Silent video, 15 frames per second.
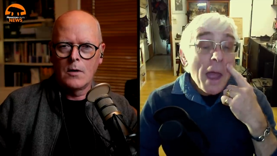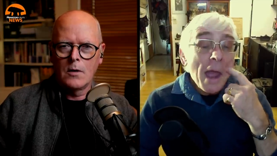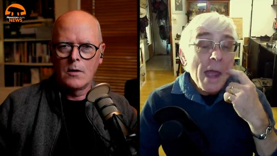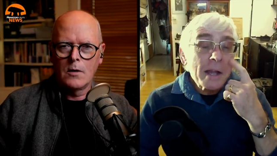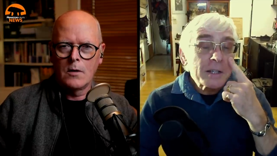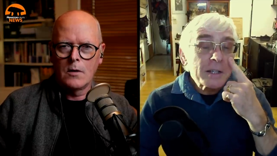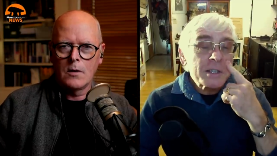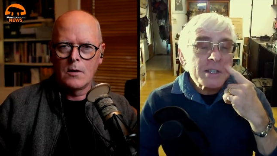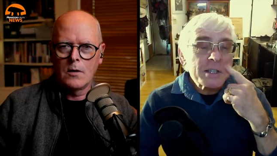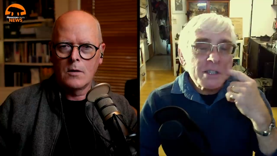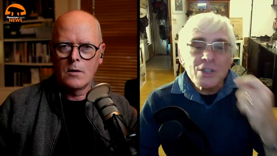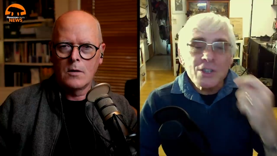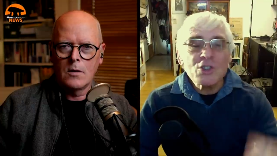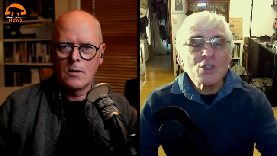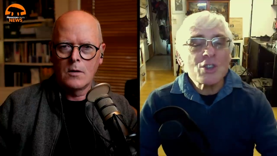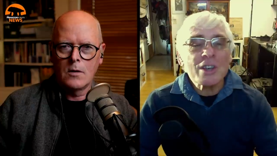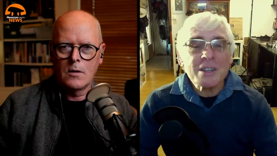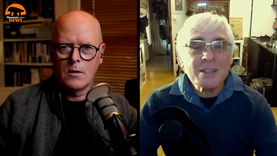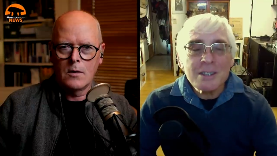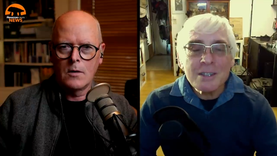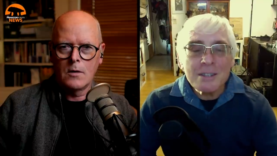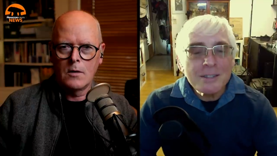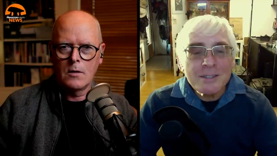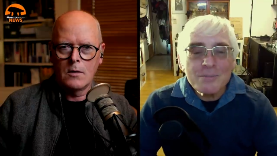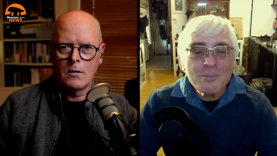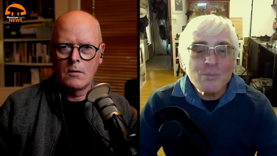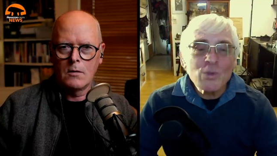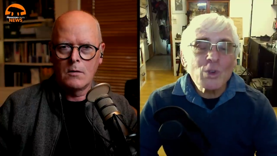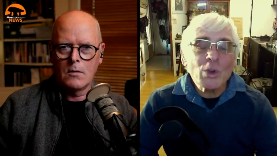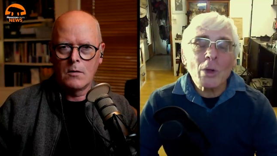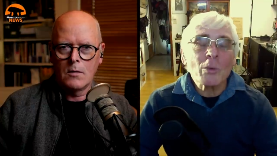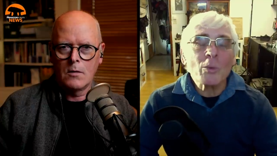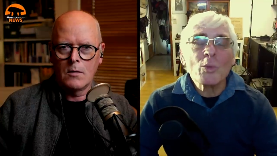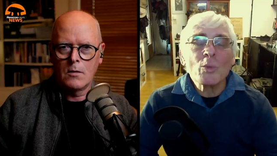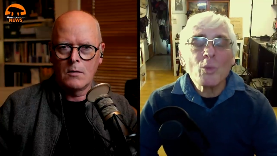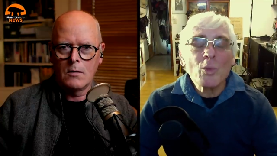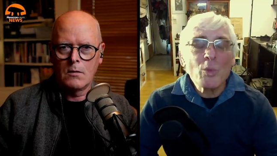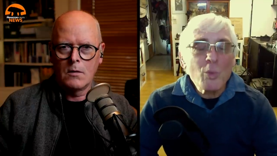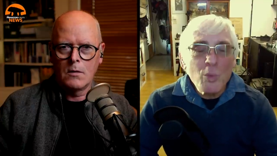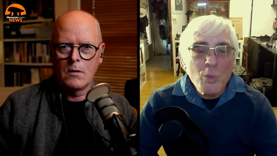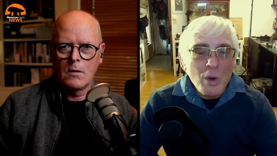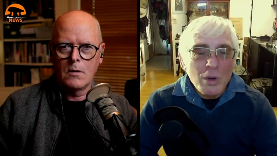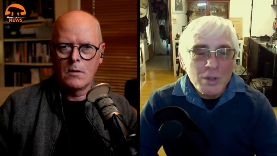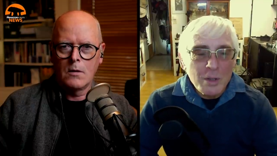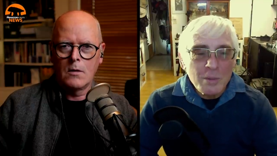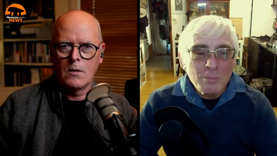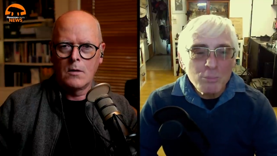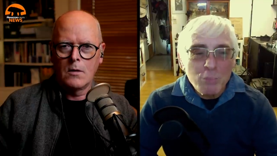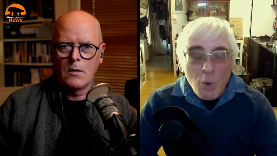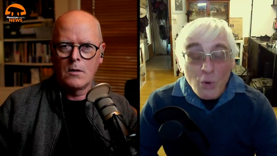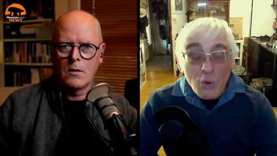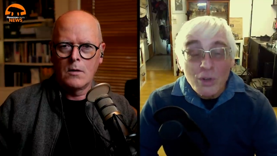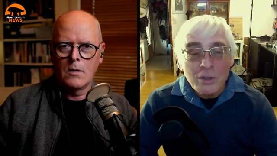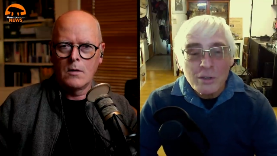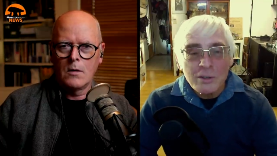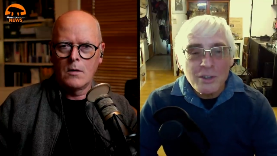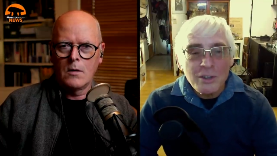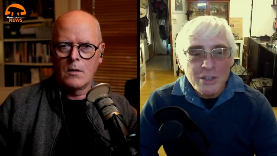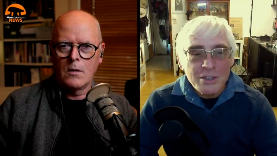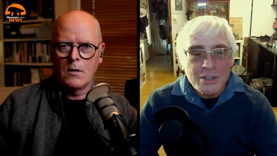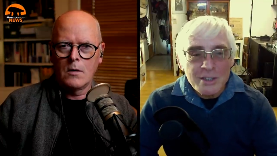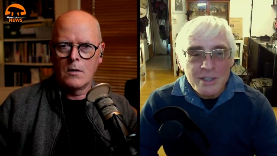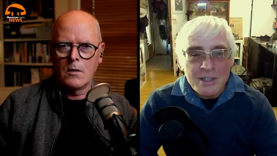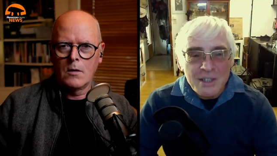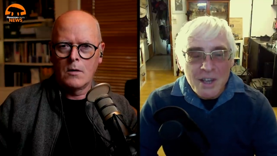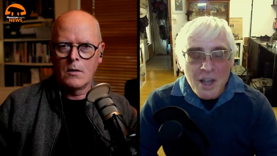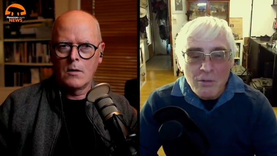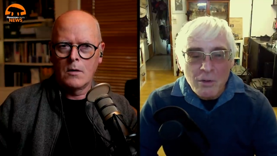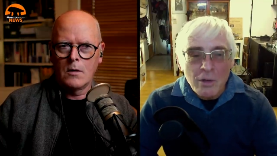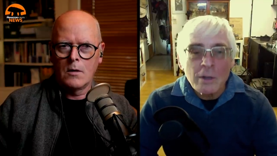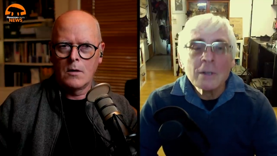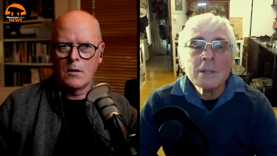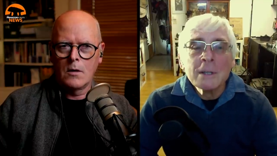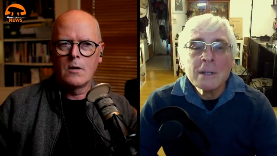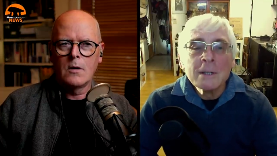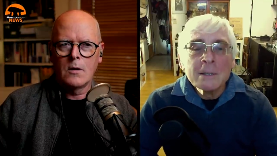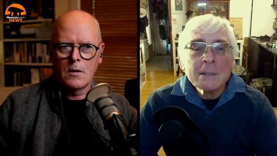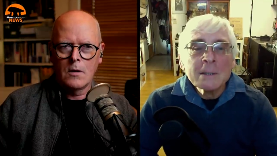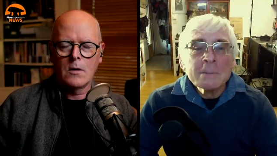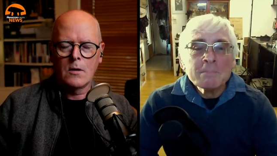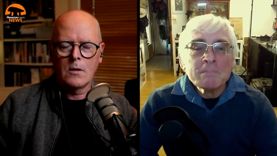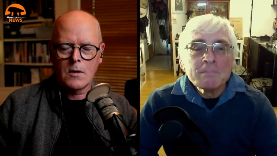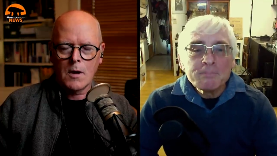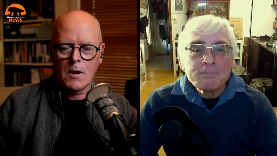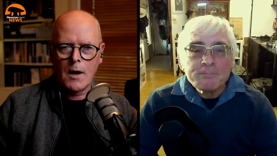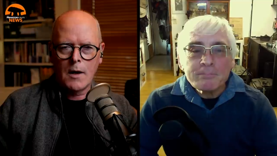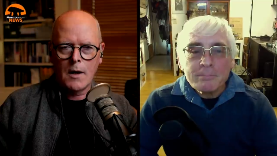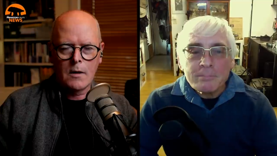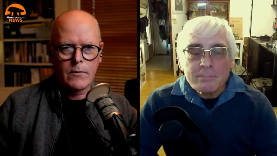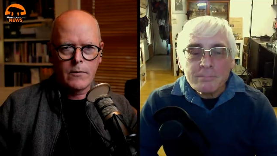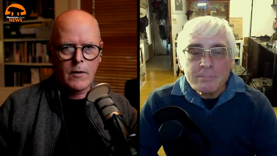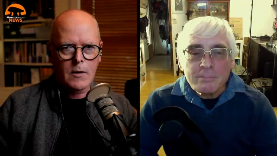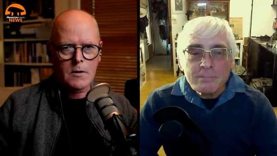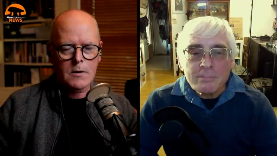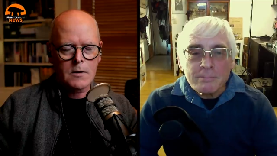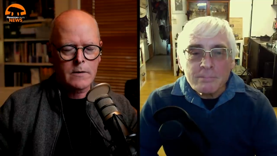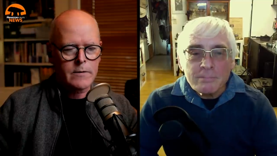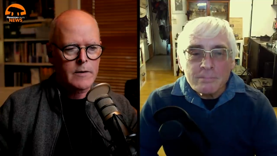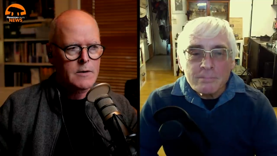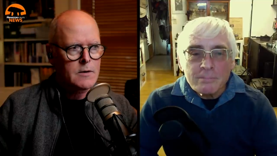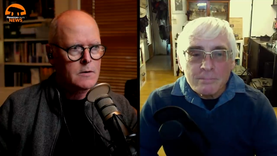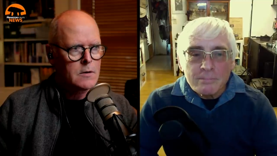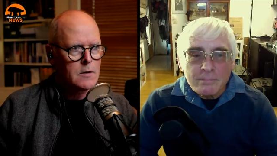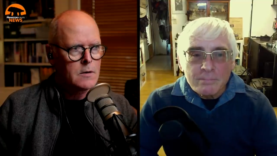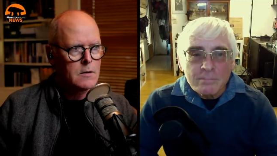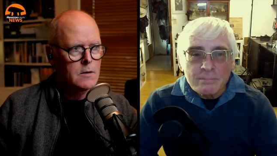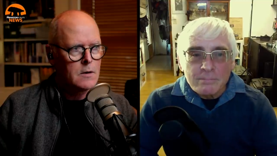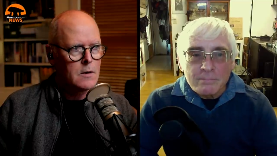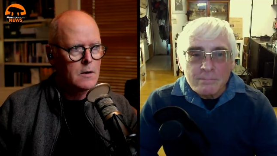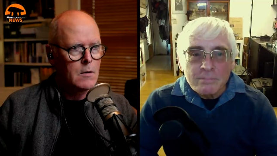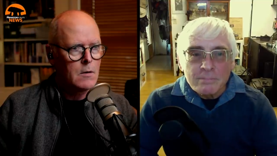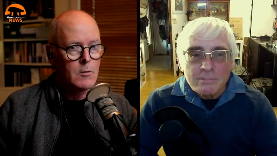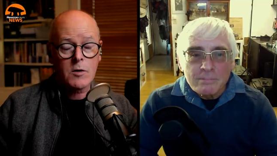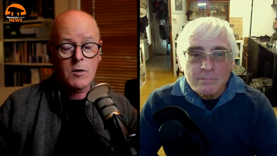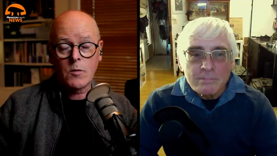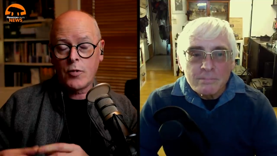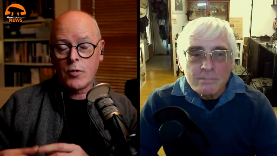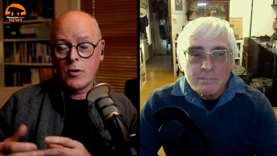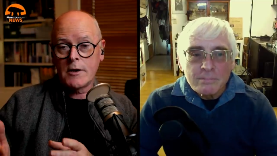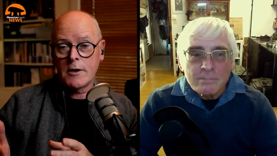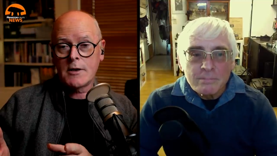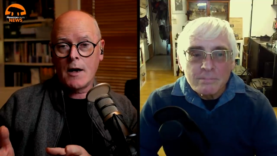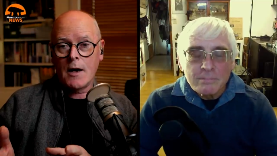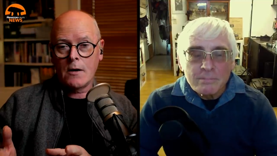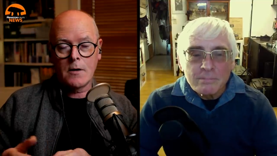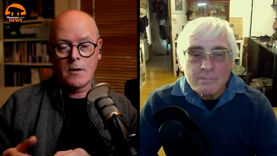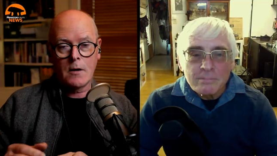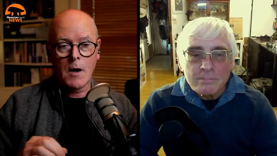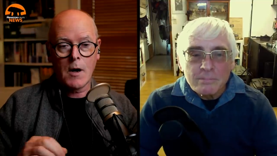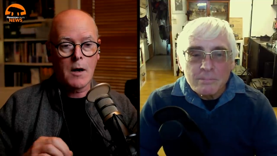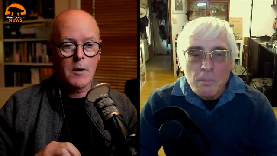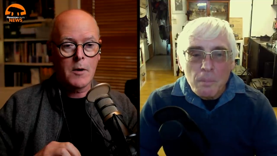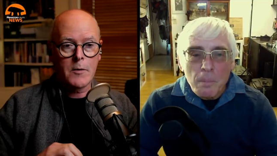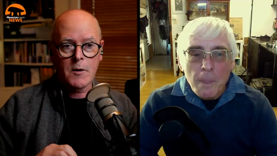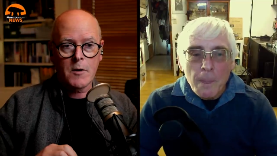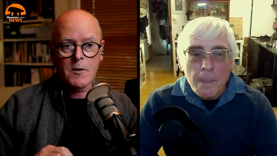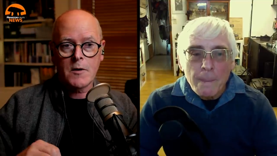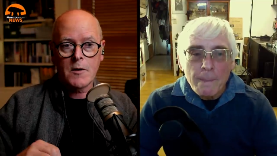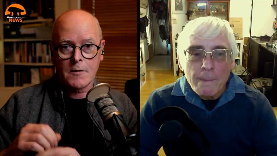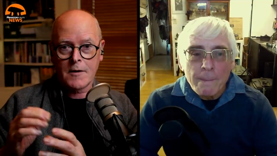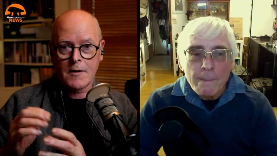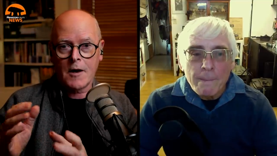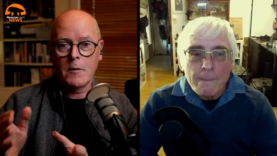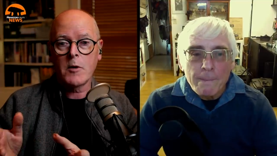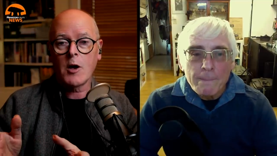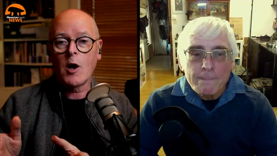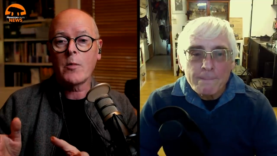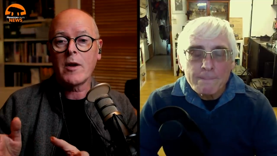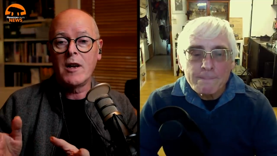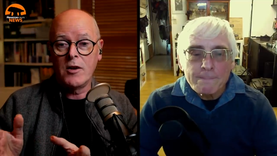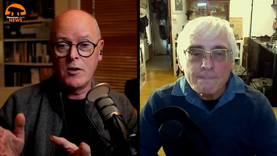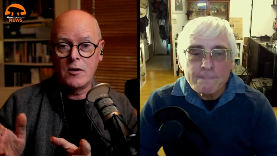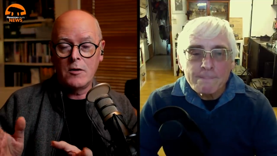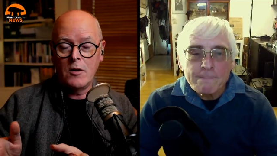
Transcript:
Speaker 1: It's just, you know, what a poignant thing to discover.
Speaker 2: It's highly evocative, isn't it? Mm. Yeah. We should point out, though, and this is coming up in